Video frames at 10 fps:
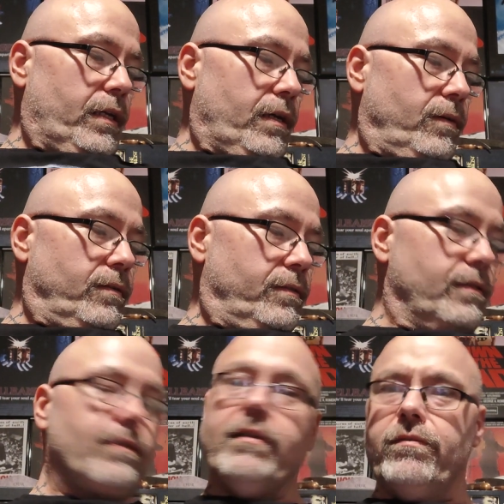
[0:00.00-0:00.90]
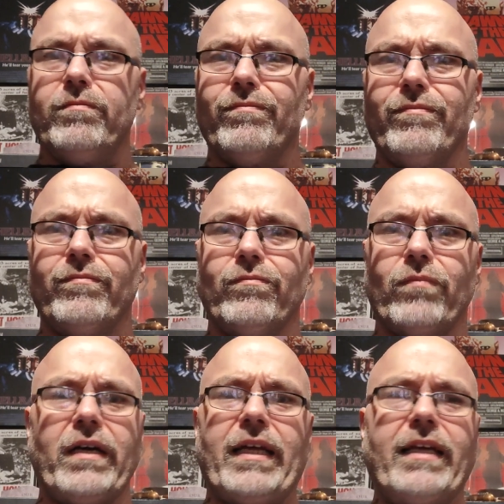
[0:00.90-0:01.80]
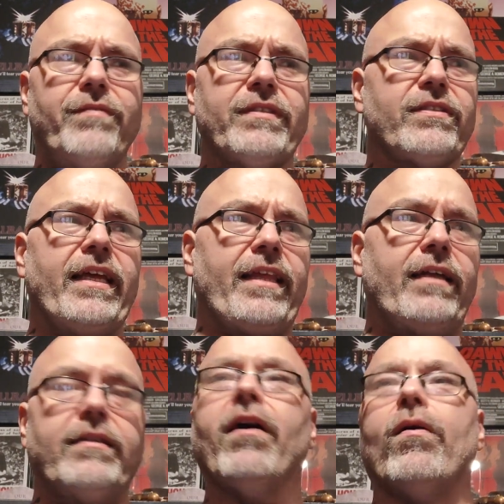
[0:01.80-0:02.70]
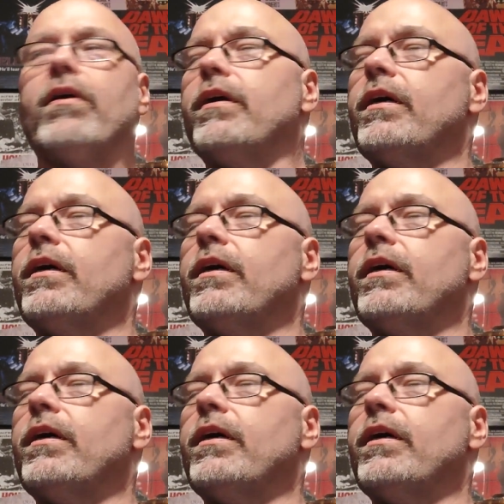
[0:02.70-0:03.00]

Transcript: you know, why I even say that? No.